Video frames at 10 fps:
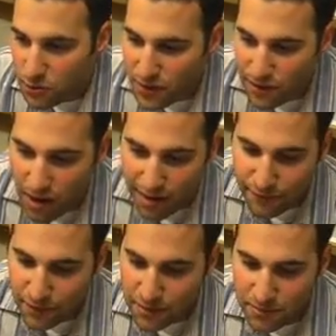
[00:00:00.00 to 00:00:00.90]
we've
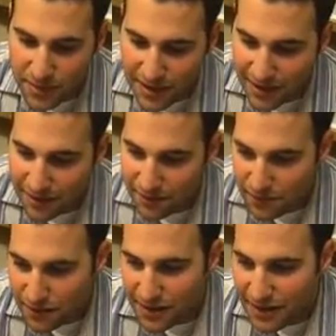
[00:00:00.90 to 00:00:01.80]
gone from being
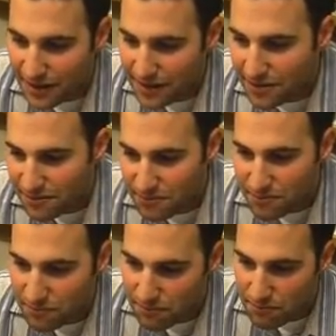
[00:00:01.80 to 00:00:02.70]
fairly
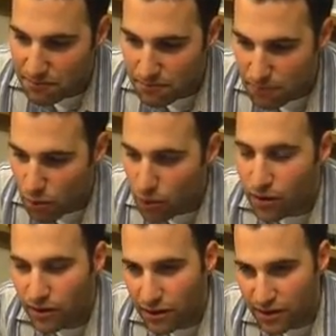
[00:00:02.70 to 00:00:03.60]

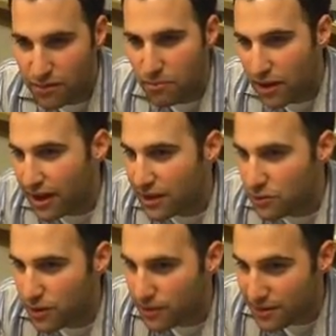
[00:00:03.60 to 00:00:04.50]
poor on
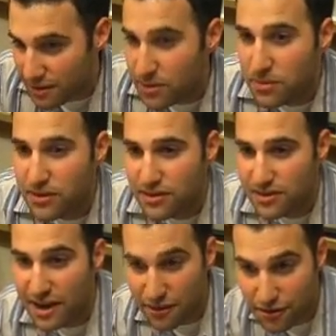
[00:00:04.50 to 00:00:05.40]
compliance with the C++
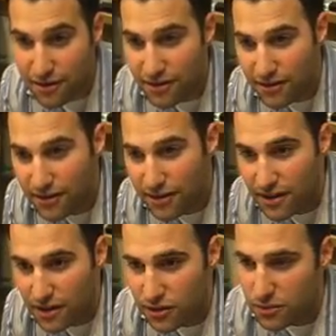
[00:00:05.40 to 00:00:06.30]
standard
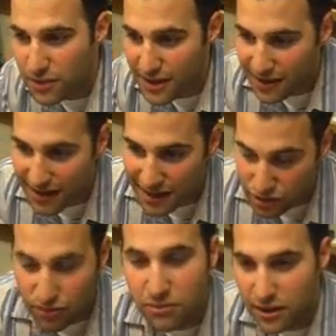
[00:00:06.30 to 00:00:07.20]
to being
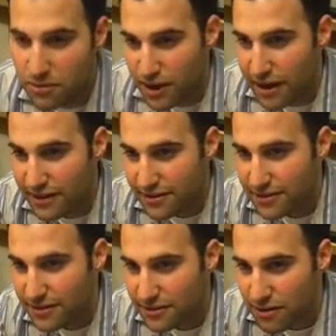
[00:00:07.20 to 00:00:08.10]
extremely compliant,
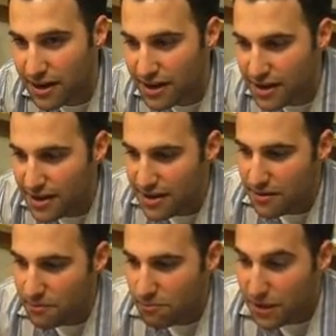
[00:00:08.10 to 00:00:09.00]
right?
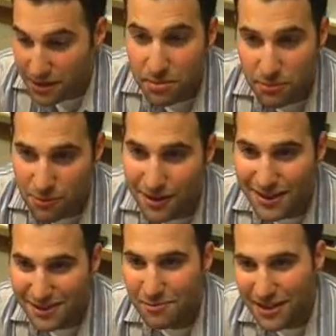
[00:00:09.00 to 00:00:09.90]
Because people
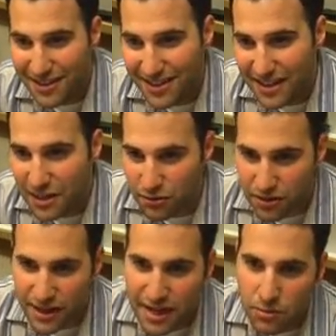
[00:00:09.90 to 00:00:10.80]
wanted us to be, in
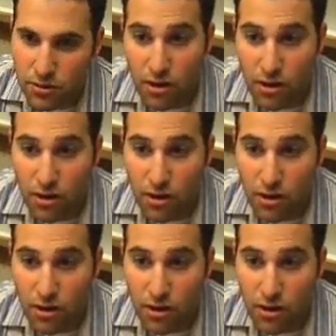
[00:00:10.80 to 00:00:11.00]
order to enable